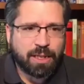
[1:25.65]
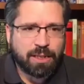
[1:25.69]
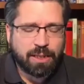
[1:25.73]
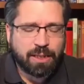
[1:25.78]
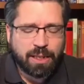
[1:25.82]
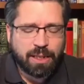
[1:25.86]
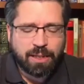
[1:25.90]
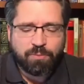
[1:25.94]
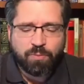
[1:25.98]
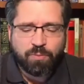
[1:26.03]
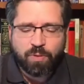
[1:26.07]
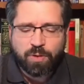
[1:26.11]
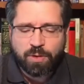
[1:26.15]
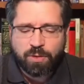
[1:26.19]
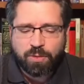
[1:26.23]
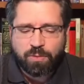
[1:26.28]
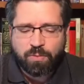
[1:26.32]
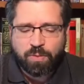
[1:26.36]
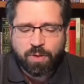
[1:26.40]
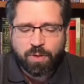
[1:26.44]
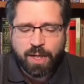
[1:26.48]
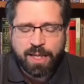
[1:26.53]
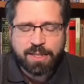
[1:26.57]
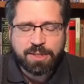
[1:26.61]
and
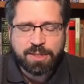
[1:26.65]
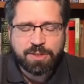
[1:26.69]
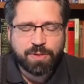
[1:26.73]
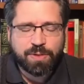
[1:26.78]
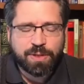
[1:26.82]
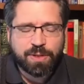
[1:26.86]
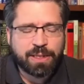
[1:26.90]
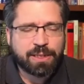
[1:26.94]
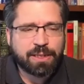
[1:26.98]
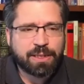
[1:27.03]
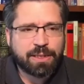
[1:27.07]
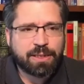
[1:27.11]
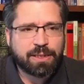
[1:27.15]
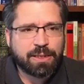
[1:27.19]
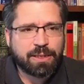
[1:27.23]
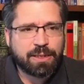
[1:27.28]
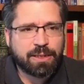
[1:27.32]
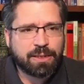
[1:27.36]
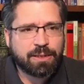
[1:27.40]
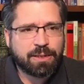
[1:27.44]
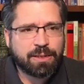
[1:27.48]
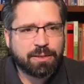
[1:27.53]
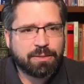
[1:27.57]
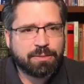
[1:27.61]
we're entering
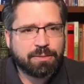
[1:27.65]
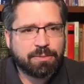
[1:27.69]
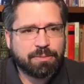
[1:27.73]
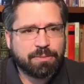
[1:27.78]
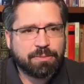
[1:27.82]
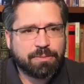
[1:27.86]
the